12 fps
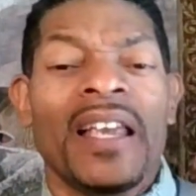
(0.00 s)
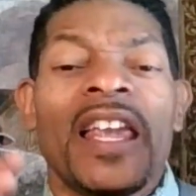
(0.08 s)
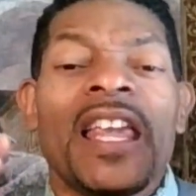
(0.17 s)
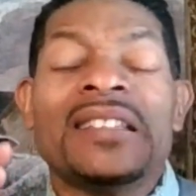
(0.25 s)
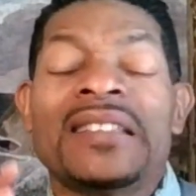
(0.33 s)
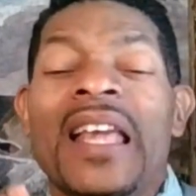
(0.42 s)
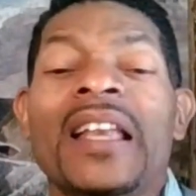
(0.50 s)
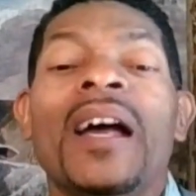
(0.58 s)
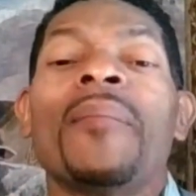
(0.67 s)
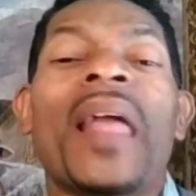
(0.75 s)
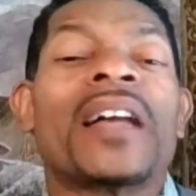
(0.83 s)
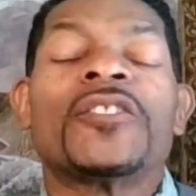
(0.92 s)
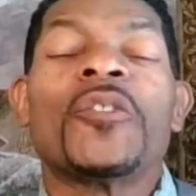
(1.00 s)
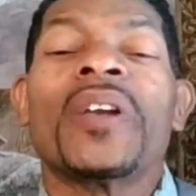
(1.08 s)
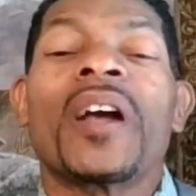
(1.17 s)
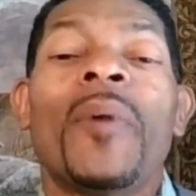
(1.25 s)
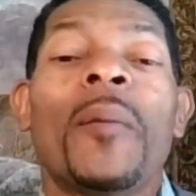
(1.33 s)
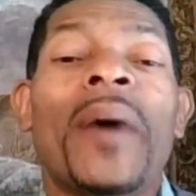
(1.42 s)
he said, I'm not
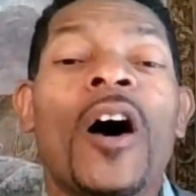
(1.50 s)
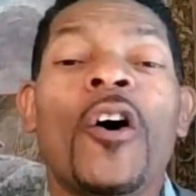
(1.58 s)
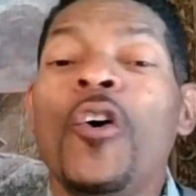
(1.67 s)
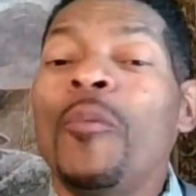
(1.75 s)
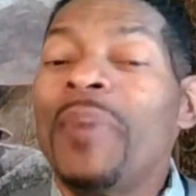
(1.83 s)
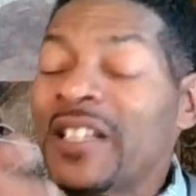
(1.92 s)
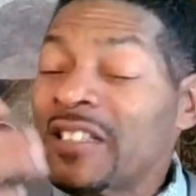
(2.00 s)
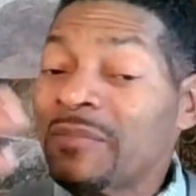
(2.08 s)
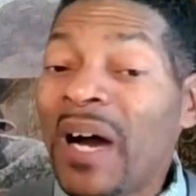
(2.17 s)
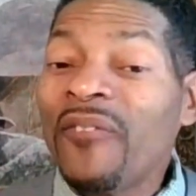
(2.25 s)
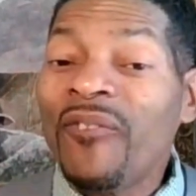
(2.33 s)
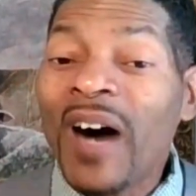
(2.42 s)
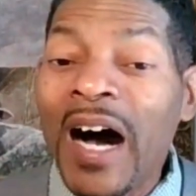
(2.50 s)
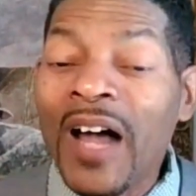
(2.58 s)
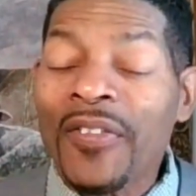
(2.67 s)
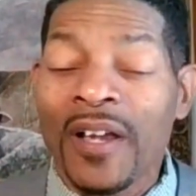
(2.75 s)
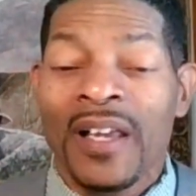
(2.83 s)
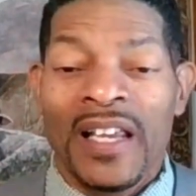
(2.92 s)
doing them on my own, but it's my
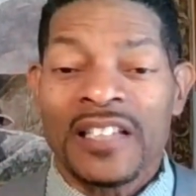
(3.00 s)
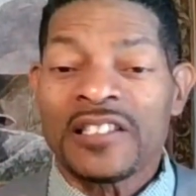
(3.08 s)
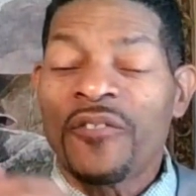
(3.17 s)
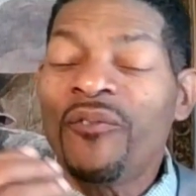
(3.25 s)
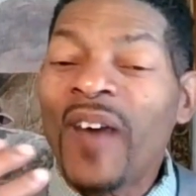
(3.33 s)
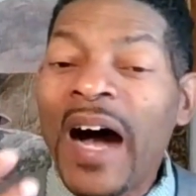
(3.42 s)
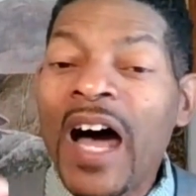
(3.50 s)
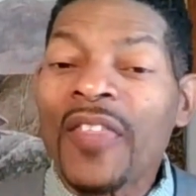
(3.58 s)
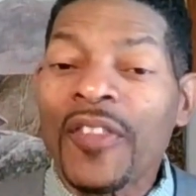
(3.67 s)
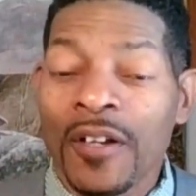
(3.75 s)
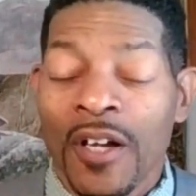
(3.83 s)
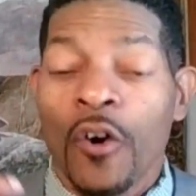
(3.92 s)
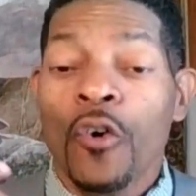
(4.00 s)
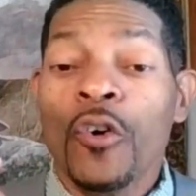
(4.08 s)
Father. It's the Father.